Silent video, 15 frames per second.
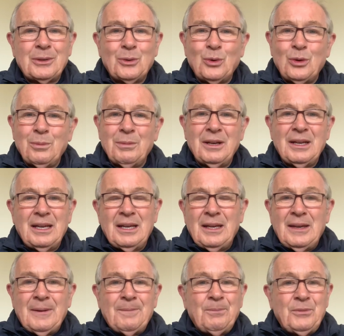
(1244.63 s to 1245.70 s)
home,
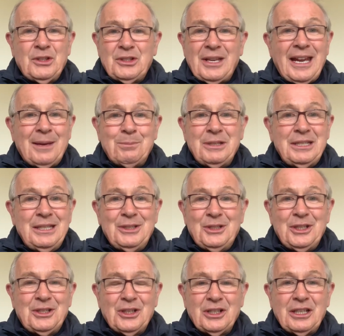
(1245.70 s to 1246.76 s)
this can't be an easy
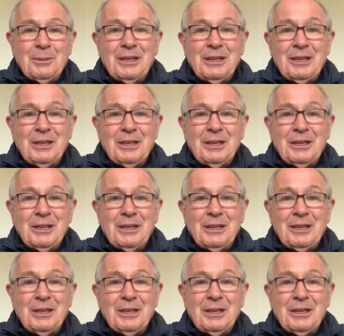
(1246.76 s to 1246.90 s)
time.